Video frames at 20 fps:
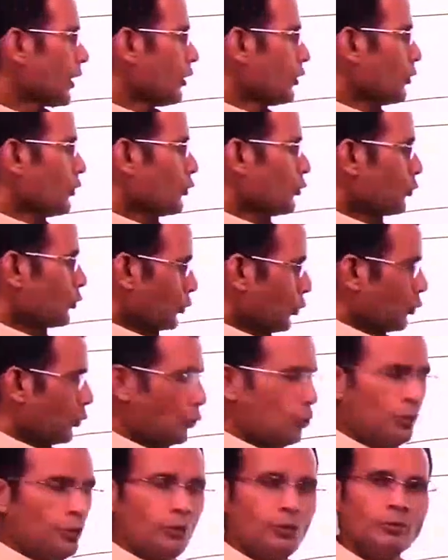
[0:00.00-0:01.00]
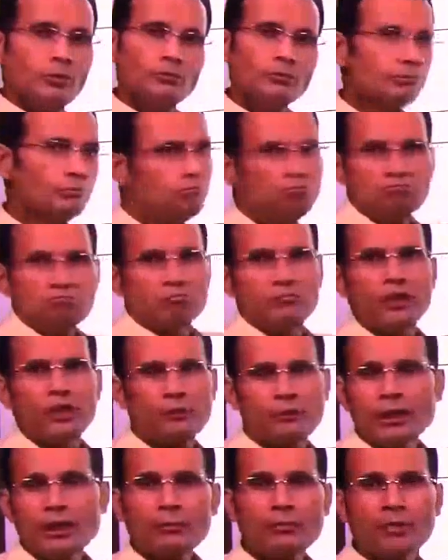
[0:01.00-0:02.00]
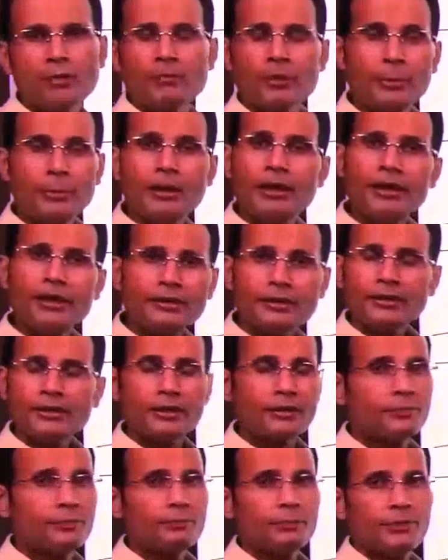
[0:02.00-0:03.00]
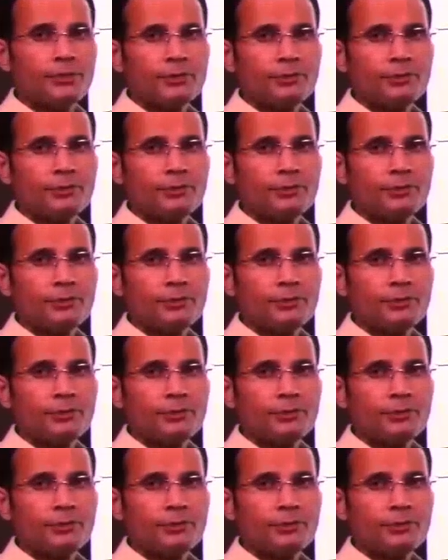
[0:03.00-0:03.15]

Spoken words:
So equilibrium will be disturbed.